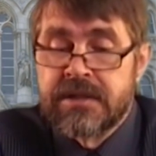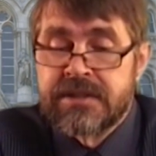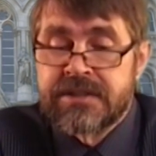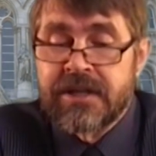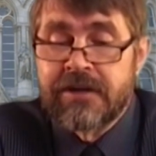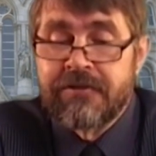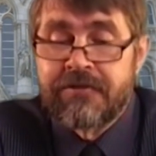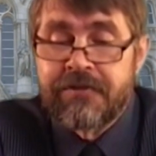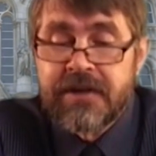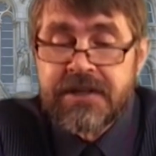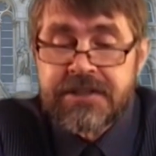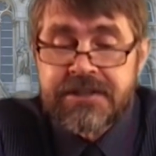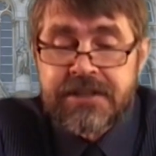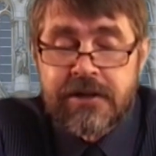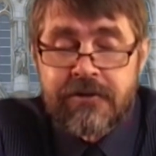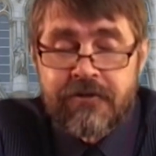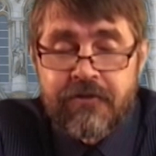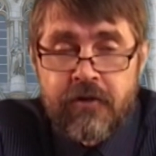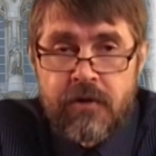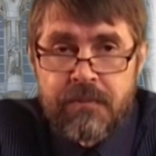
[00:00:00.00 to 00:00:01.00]
So first
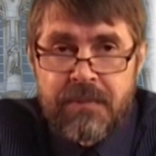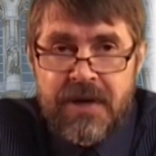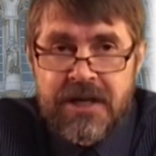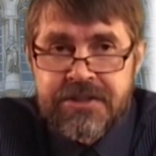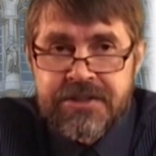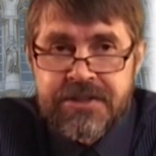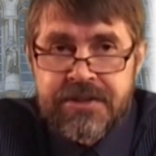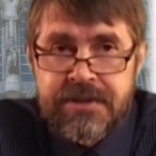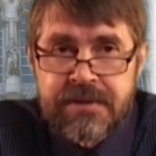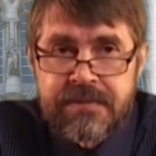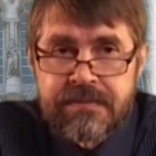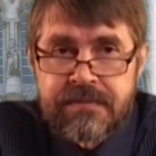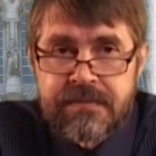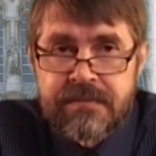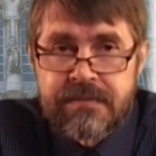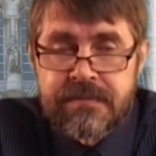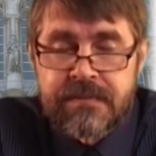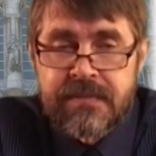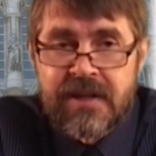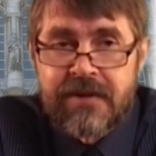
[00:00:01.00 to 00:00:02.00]
and foremost,
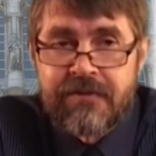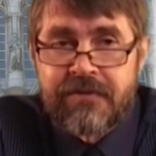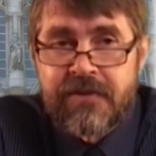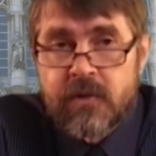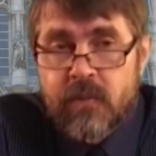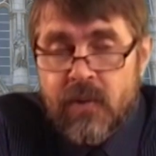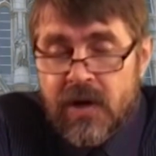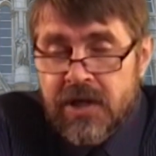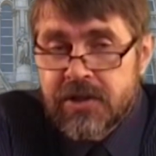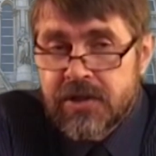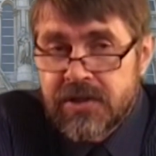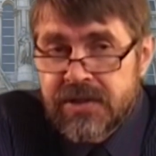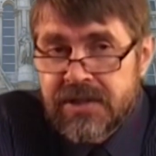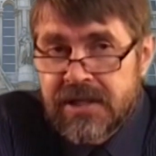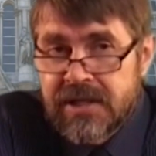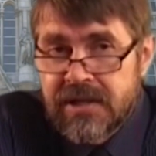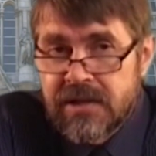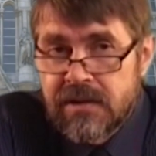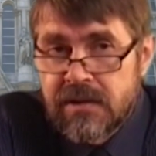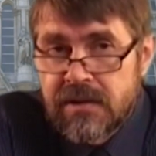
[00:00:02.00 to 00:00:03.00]
if you want to
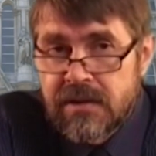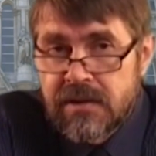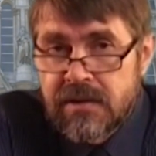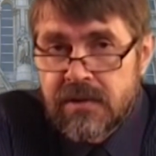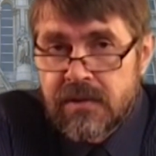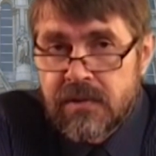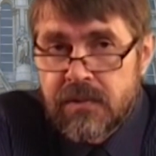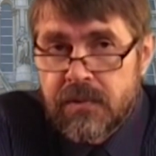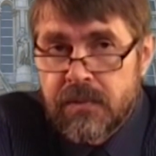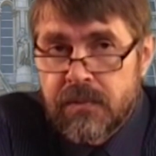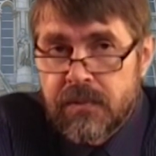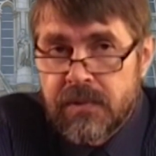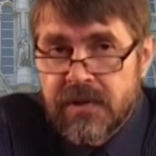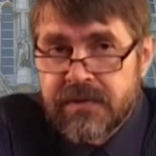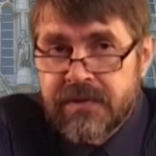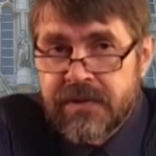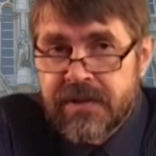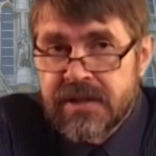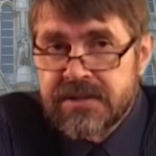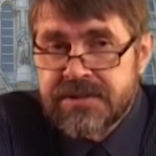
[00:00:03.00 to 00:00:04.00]
deal
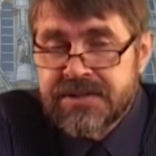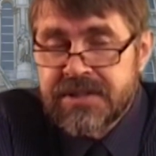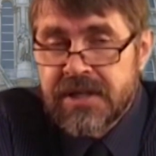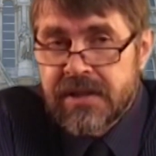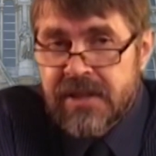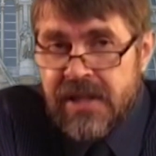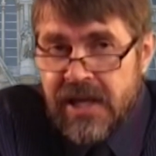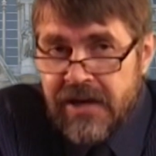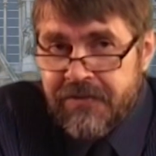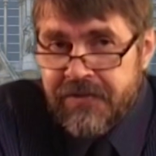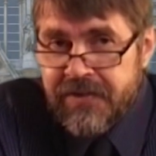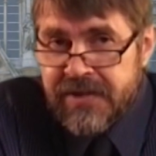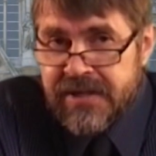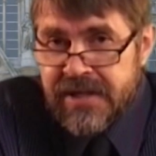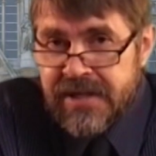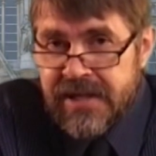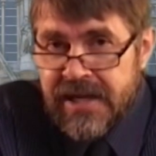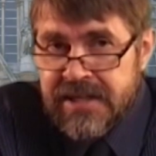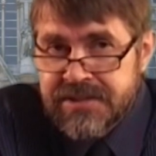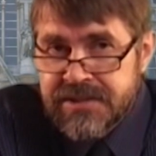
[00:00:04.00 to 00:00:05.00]
with South
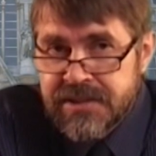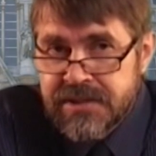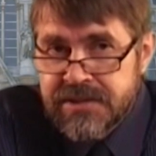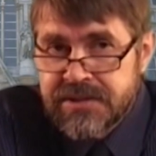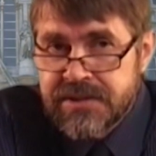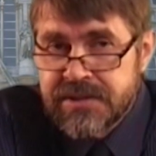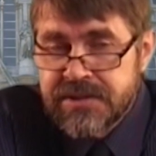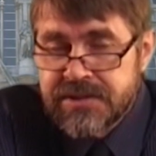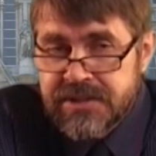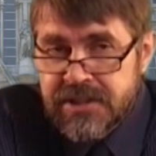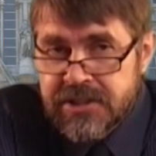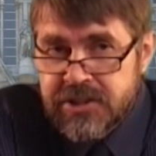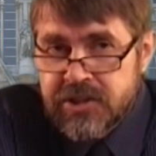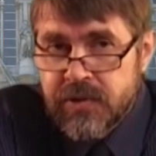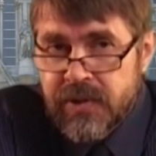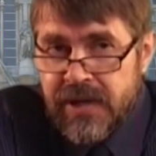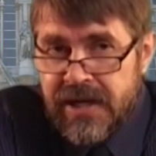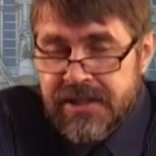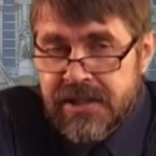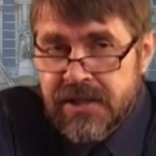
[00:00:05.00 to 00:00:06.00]
African assets
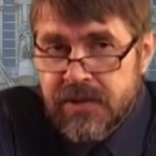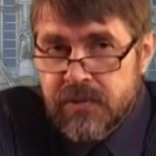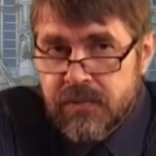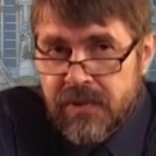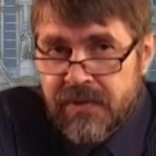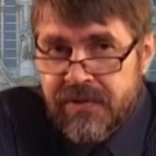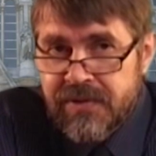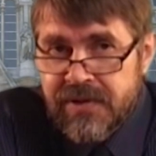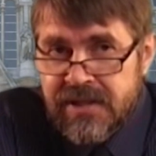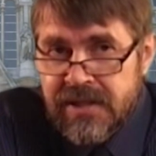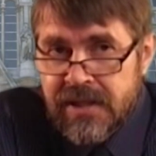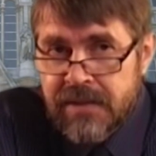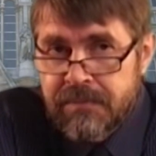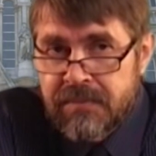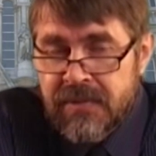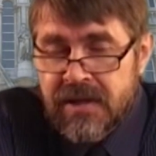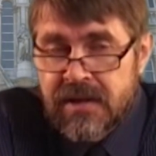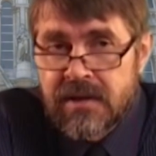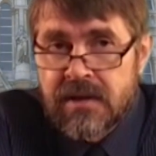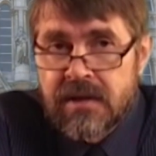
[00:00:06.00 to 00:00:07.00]
situated within the
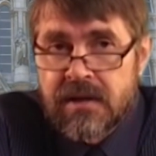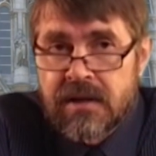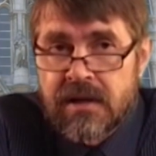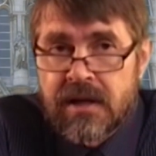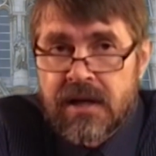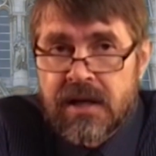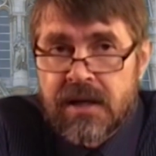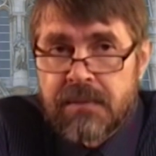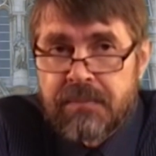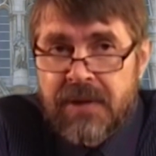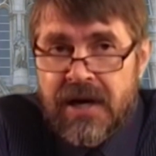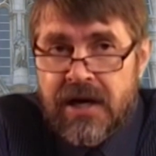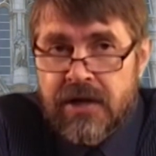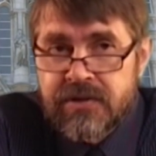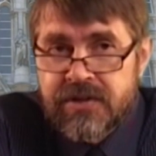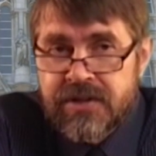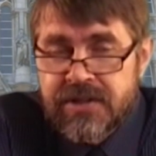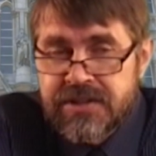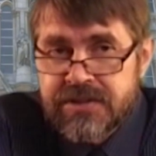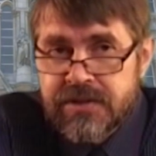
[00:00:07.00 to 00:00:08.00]

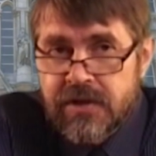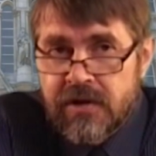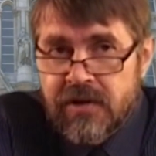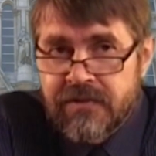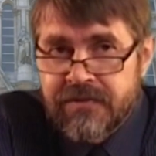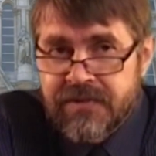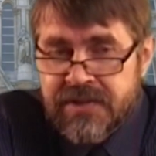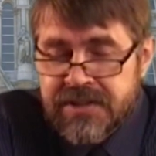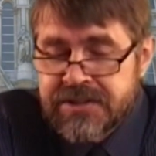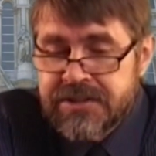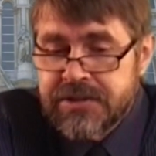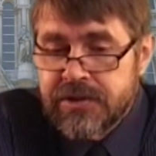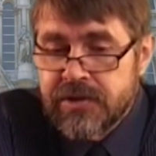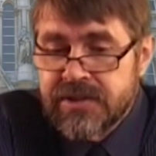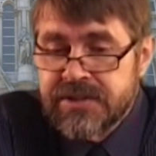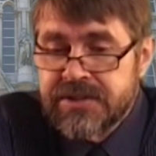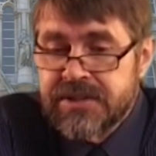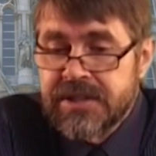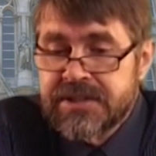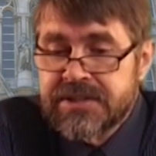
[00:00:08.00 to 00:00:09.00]
boundaries of this
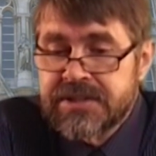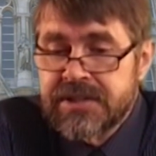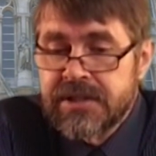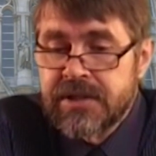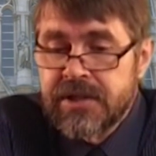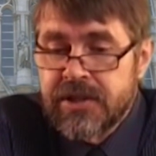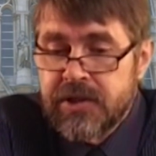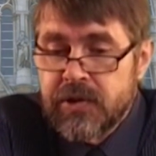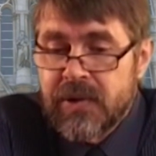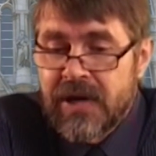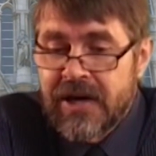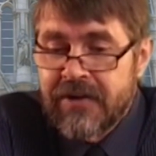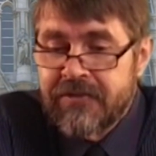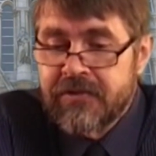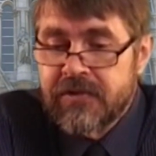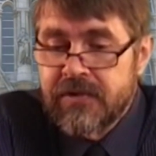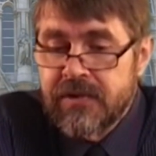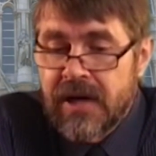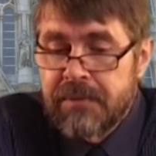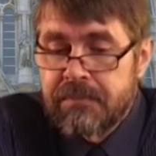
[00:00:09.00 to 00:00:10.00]
jurisdiction, you
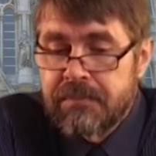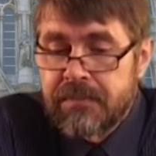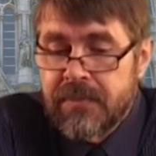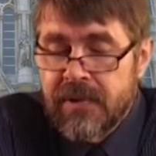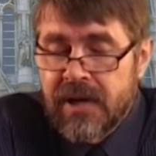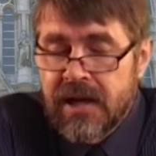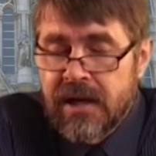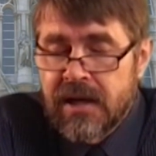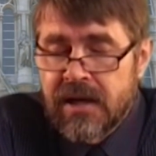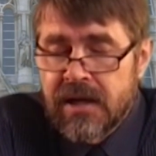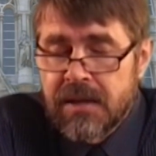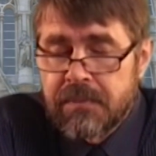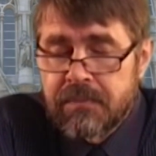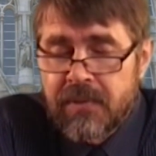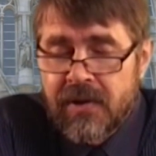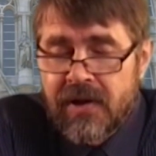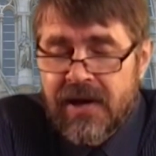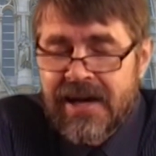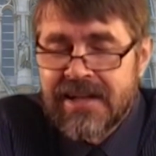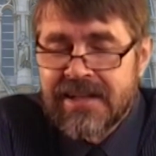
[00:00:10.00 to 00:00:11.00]
have to
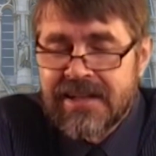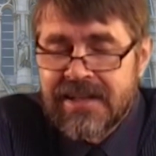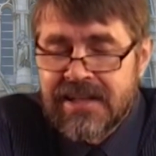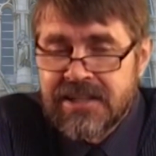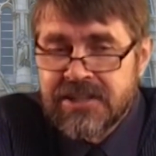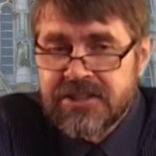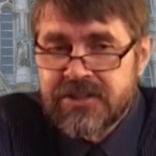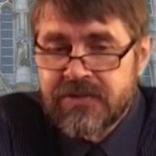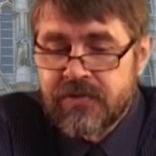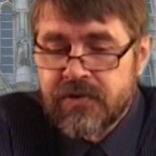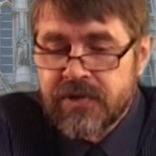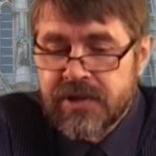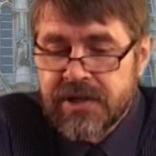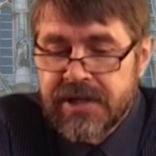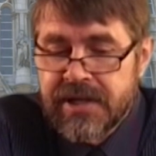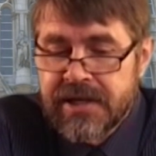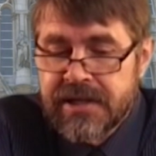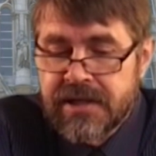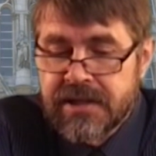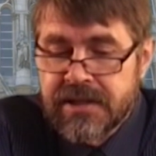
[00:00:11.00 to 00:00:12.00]
apply at least for a
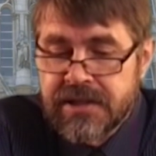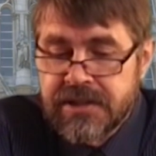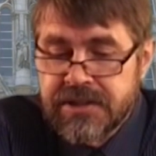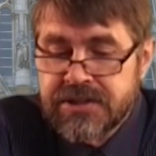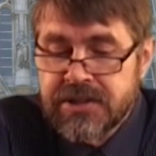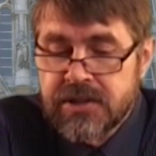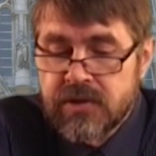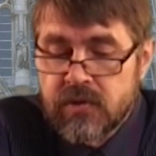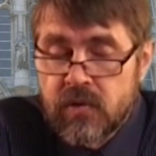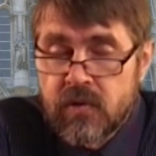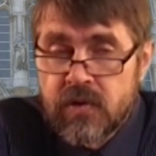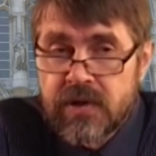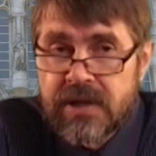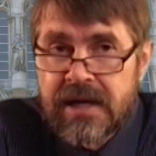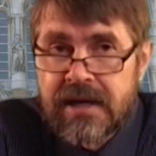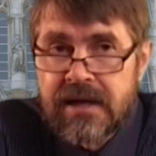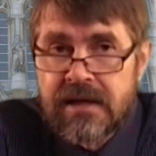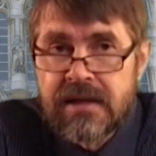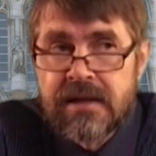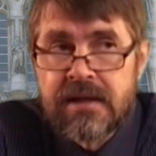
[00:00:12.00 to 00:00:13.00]
recognition
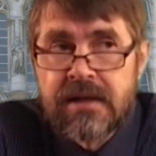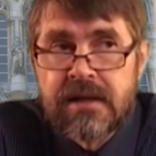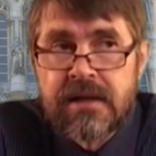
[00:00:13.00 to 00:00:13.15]
order,